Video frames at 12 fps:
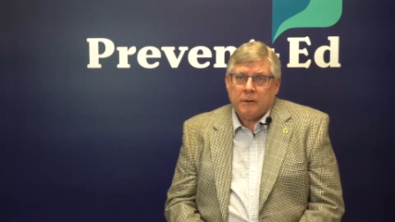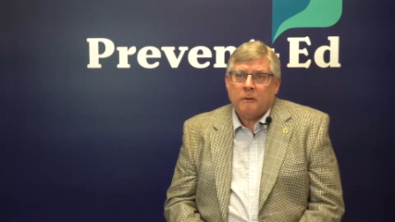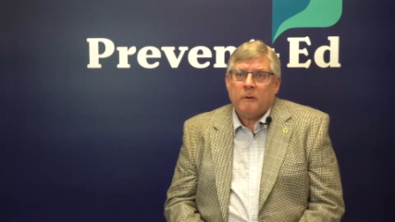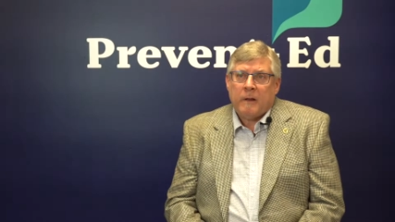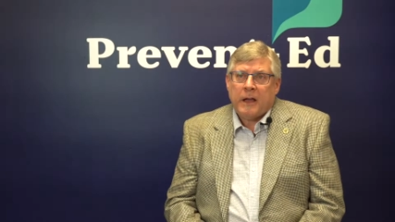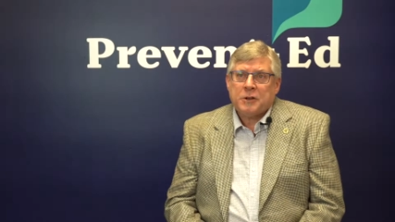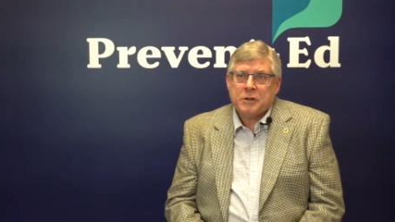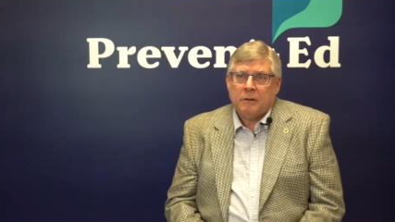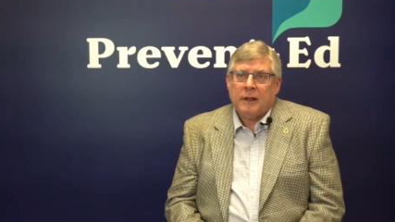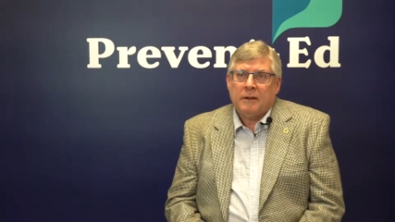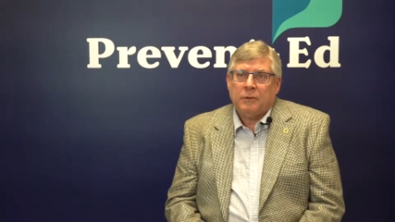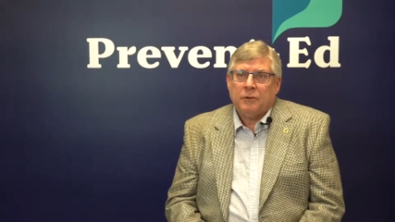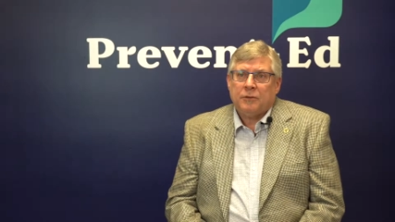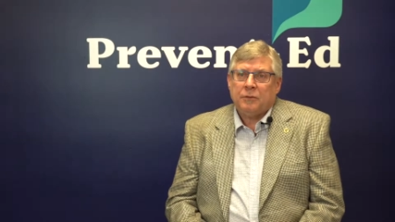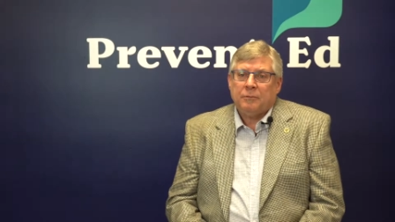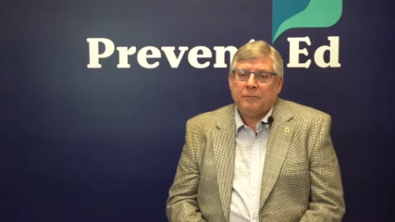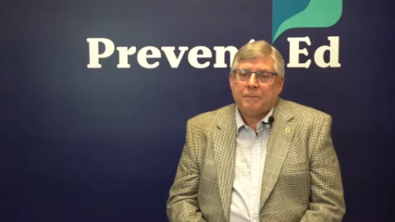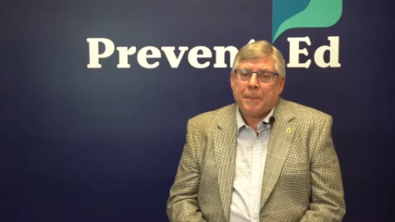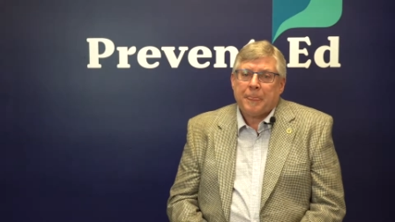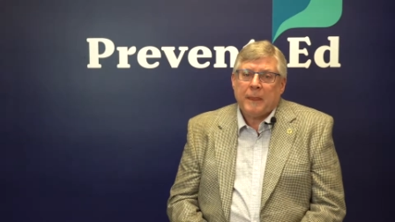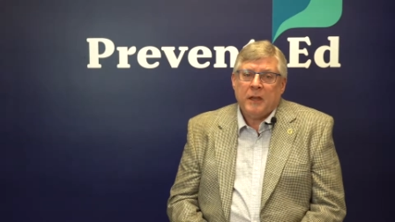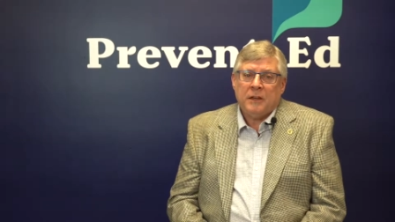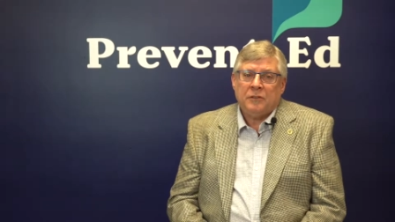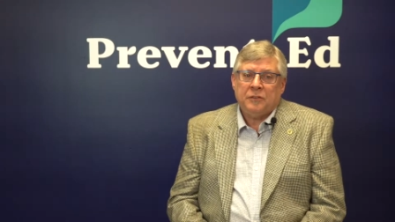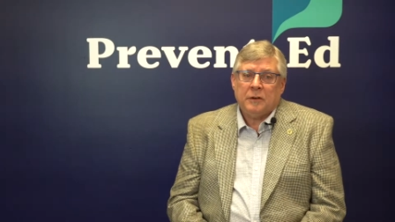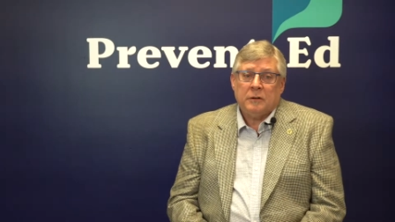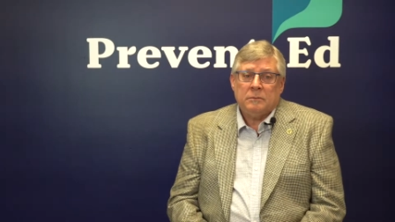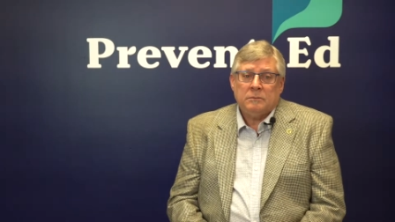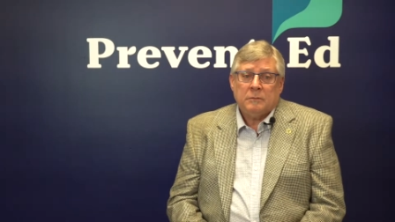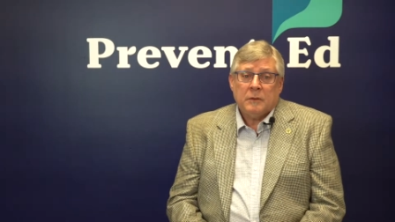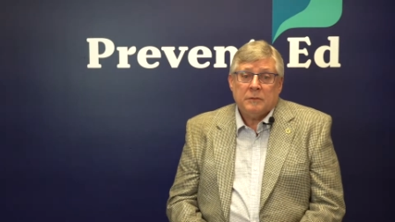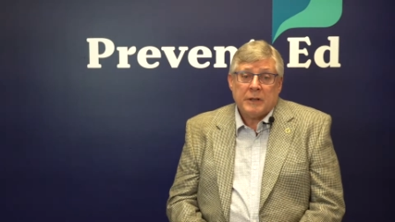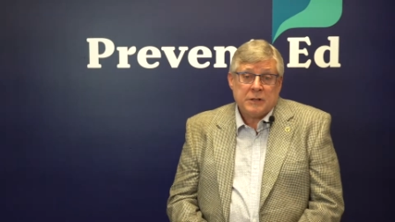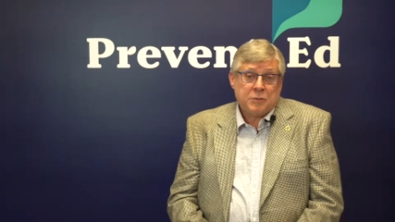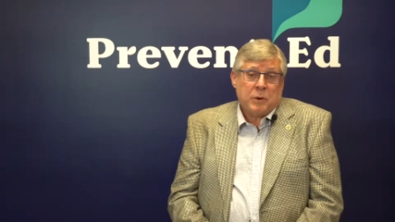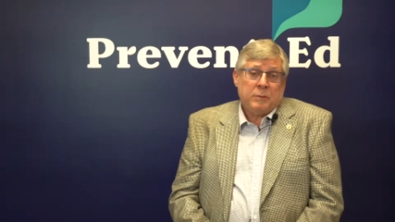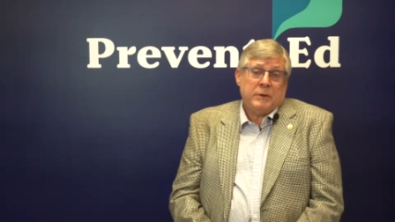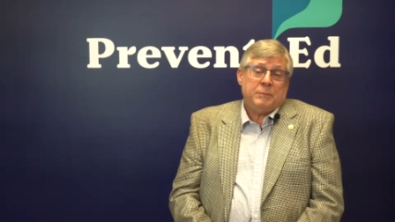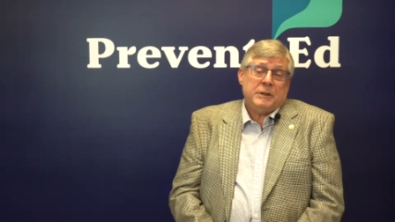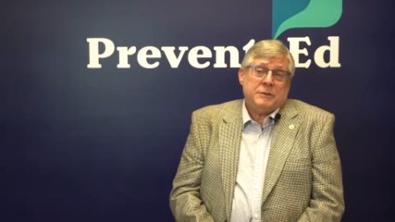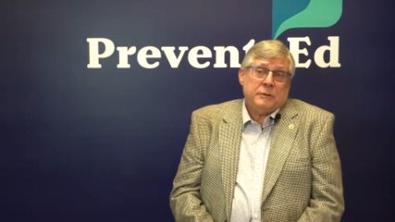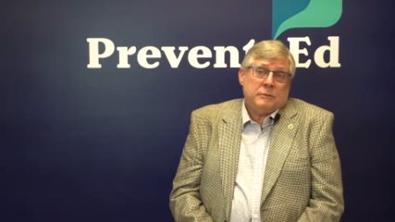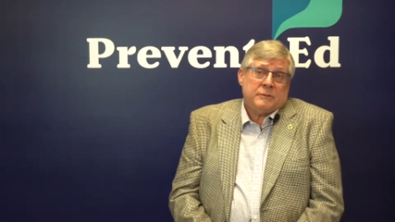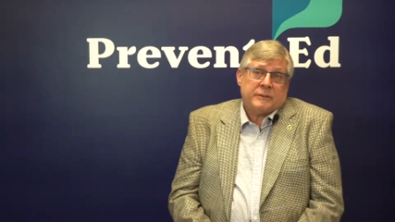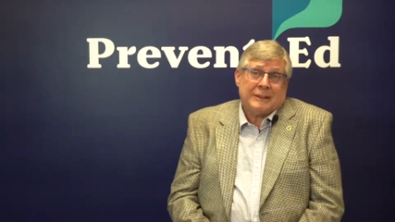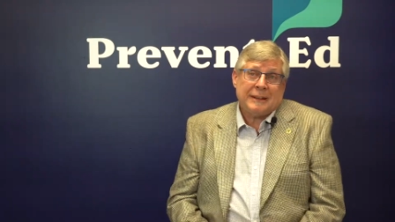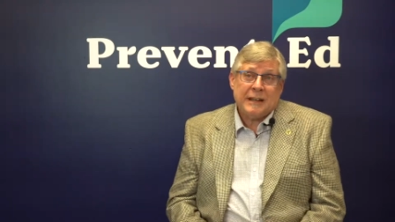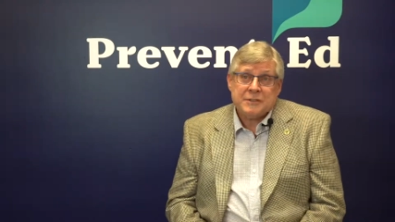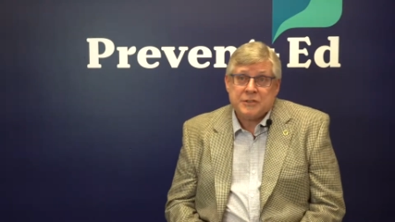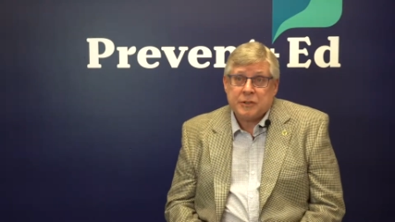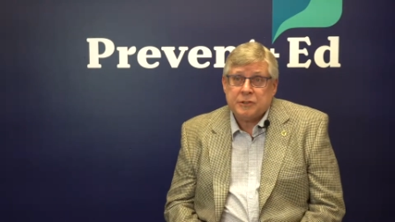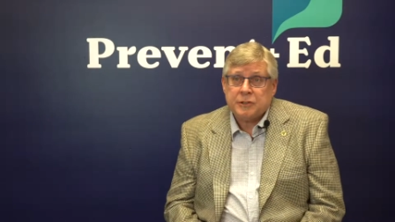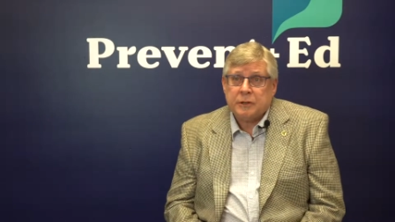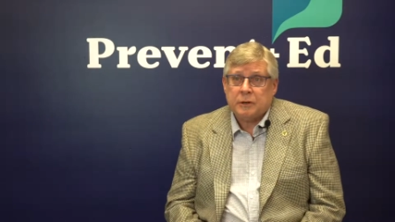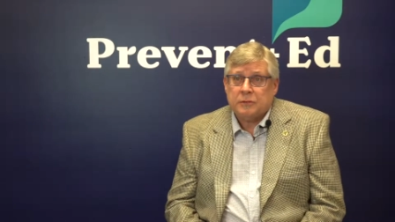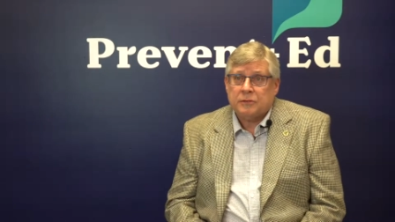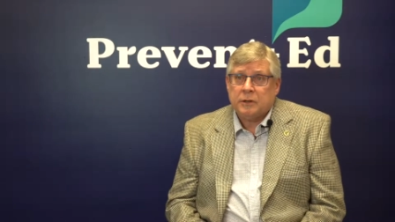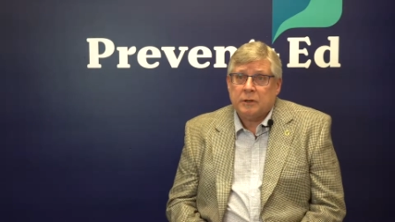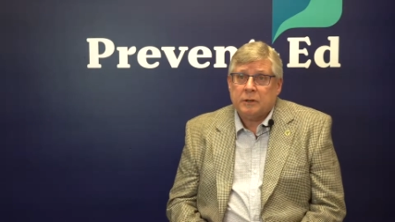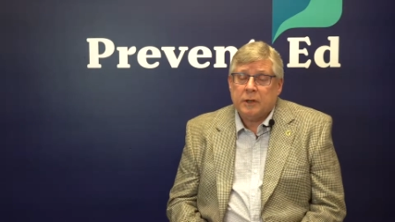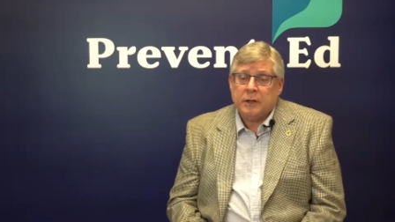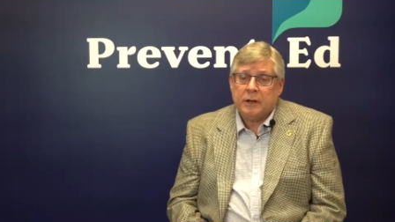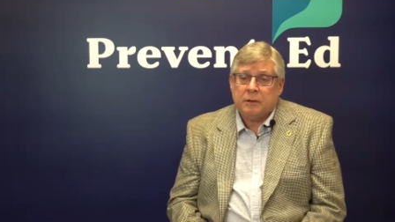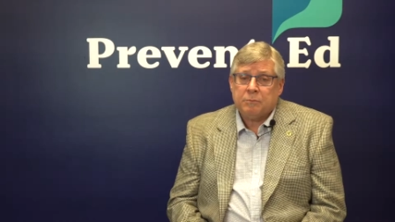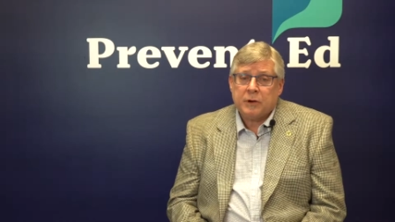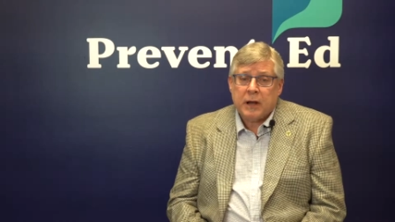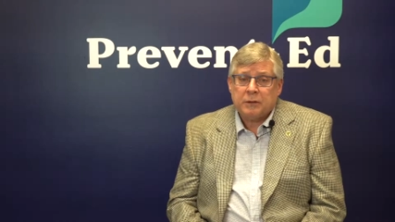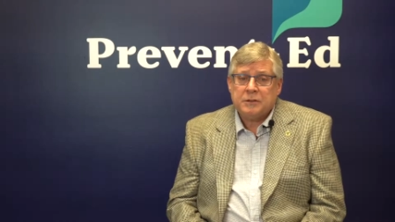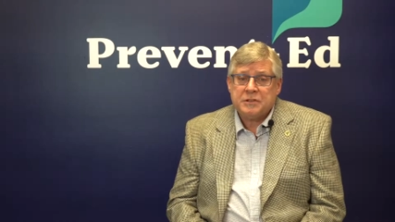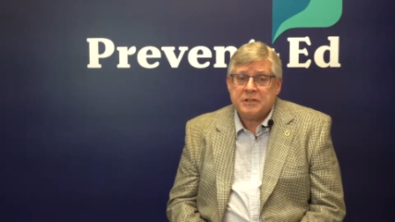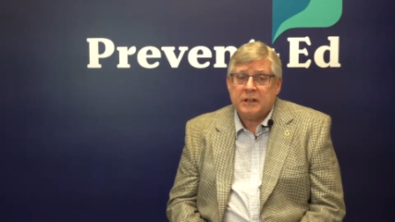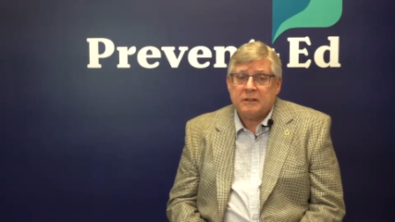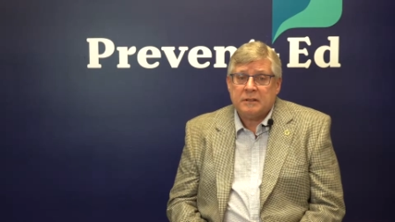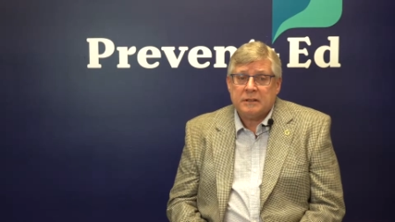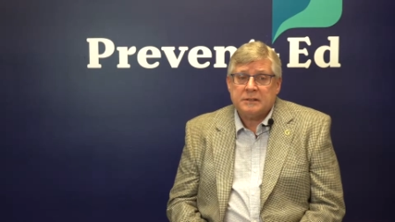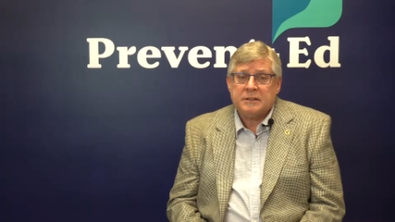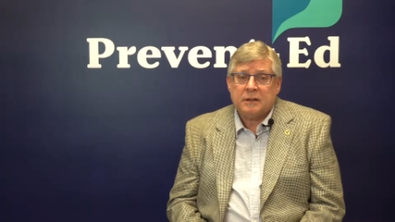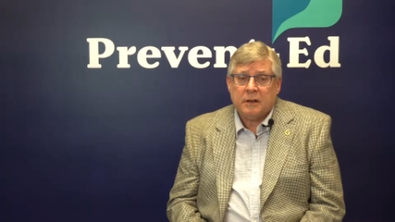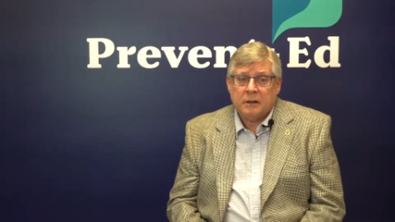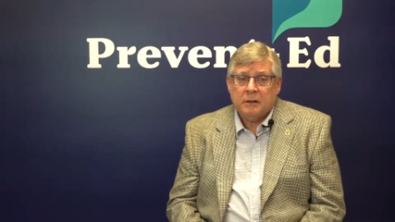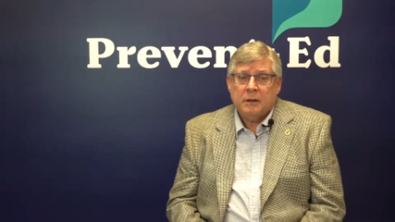international levels. And so that's what we've been doing for the last 6 years. And I'm proud to say that